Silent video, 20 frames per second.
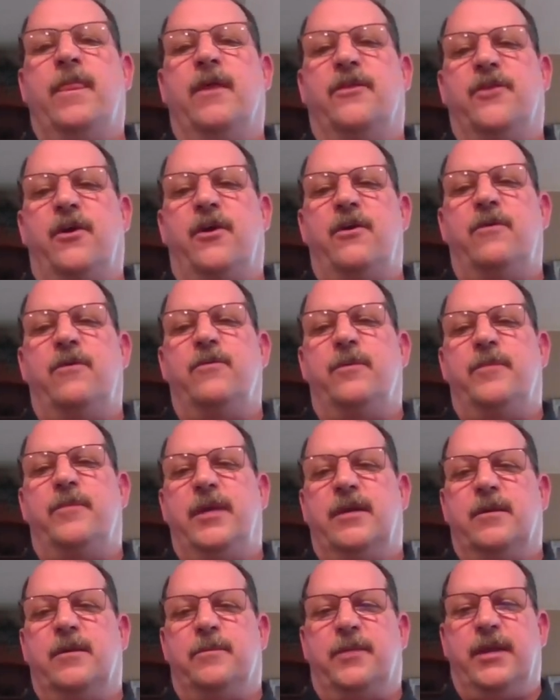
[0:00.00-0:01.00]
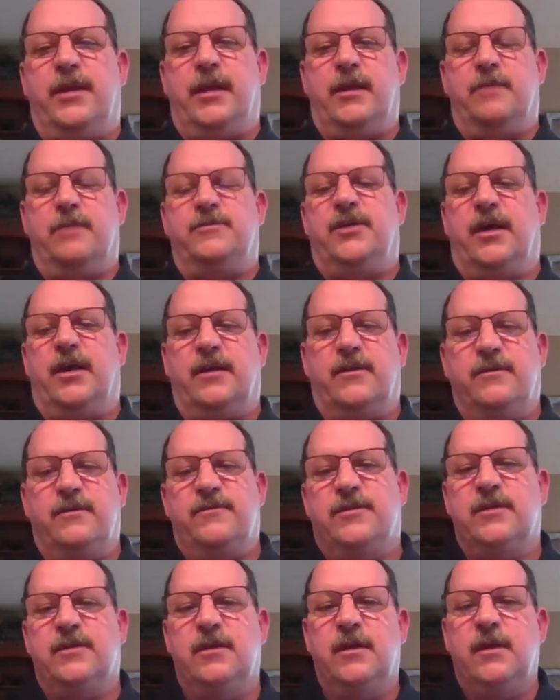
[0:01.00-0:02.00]
The third would be completing
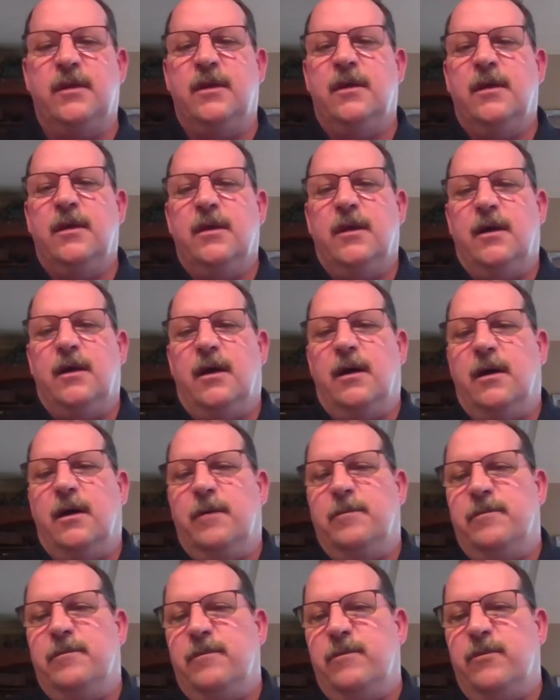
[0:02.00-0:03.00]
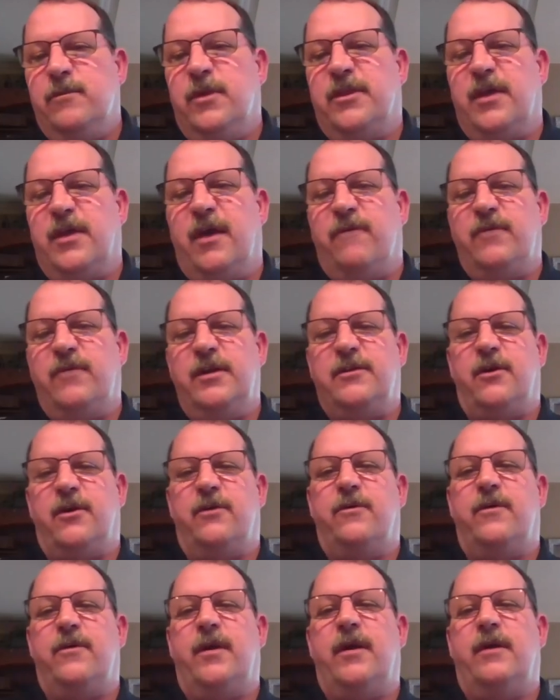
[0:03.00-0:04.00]
objectives. With every
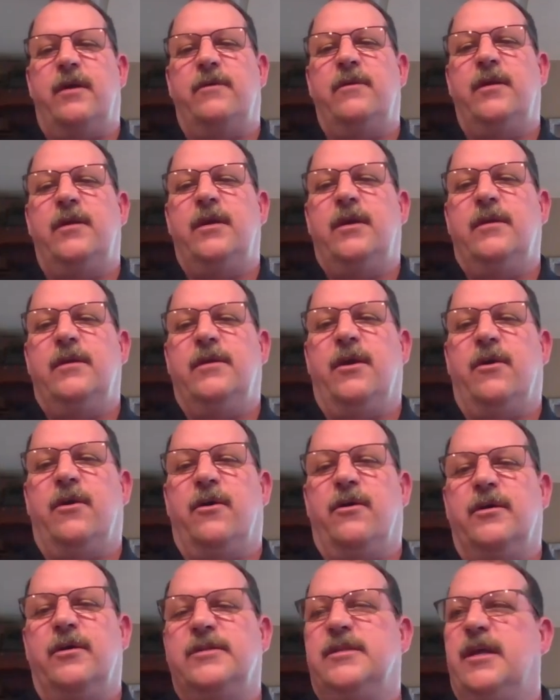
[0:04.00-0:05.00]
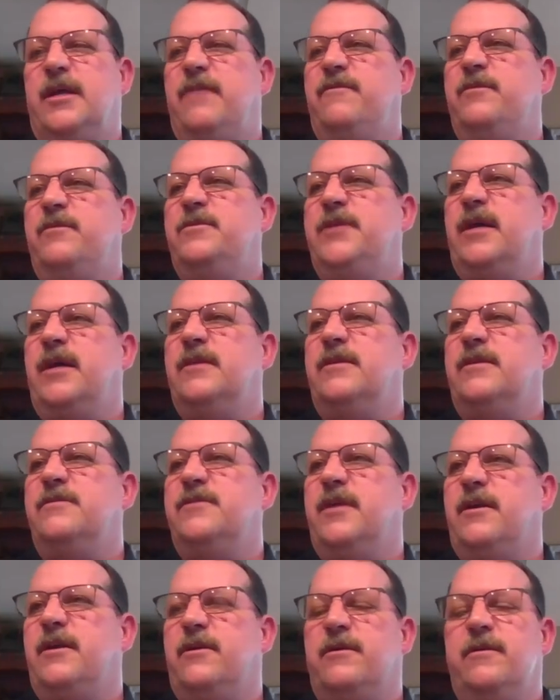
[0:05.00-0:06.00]
turnaround, there are a set of
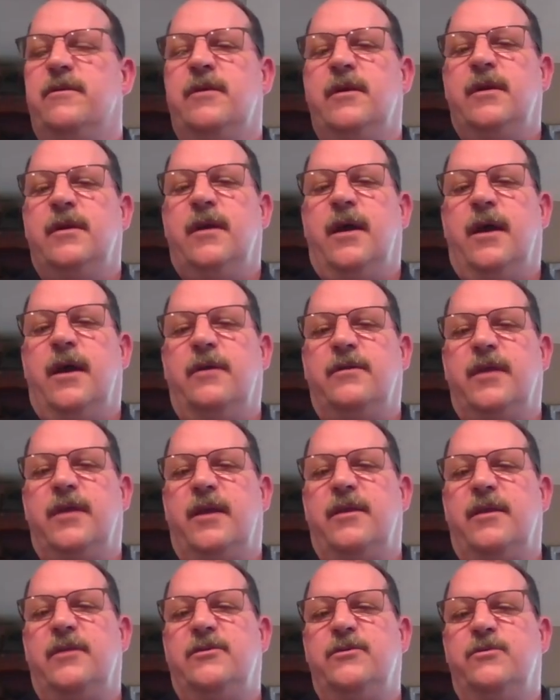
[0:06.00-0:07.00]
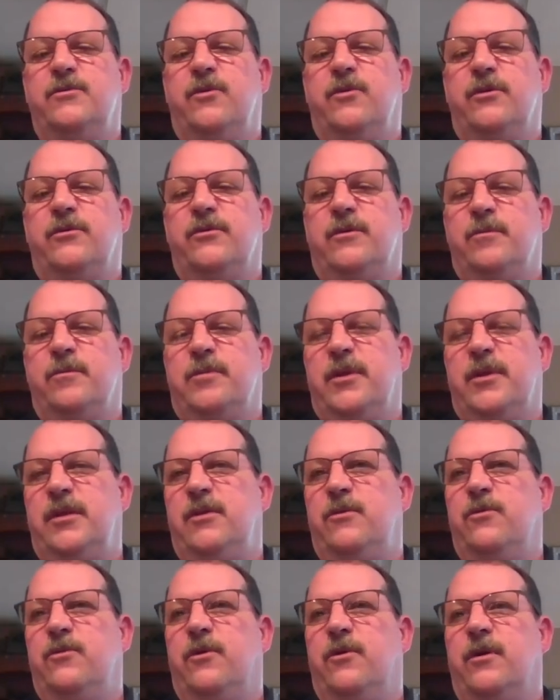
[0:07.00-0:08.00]
objectives that are out there that you want to
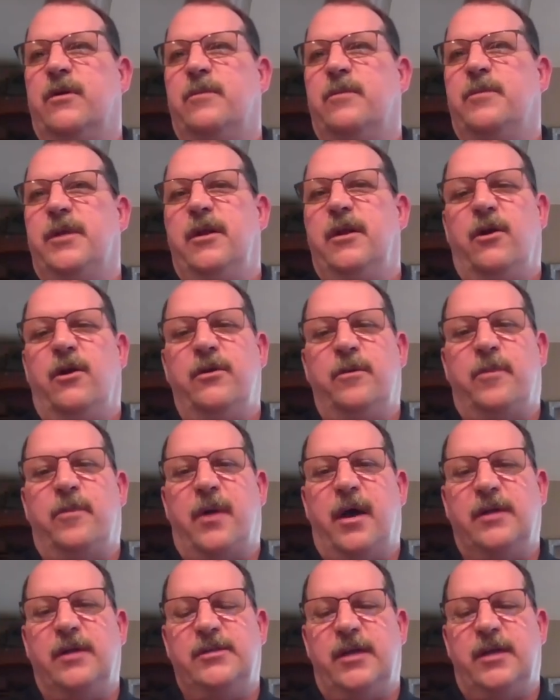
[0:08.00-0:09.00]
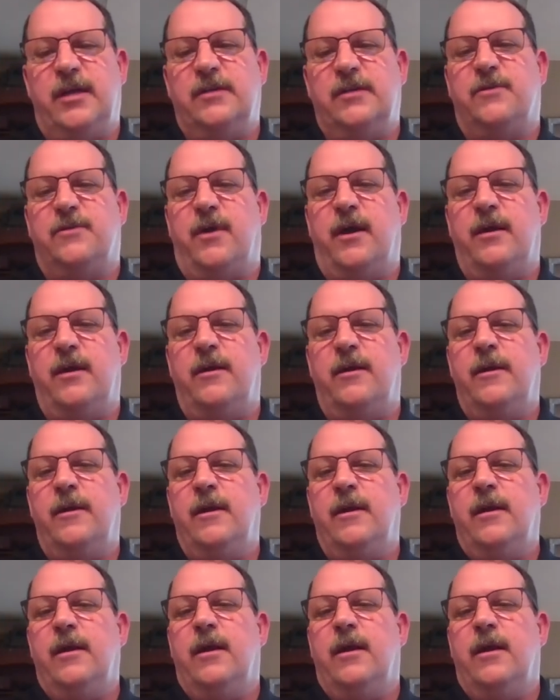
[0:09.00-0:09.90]
complete. You want to complete all your projects, right?